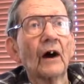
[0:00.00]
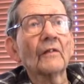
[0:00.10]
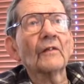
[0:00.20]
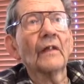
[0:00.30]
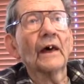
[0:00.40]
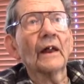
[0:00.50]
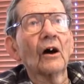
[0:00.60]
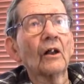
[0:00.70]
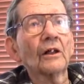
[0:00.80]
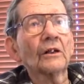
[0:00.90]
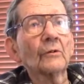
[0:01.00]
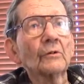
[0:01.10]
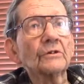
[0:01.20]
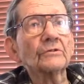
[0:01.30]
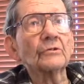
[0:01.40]
Other than that, all I did
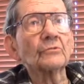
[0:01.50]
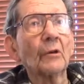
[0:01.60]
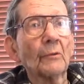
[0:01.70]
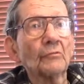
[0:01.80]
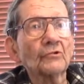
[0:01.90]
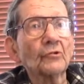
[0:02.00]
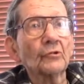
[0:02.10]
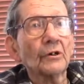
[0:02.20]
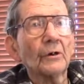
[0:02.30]
was use my bazooka.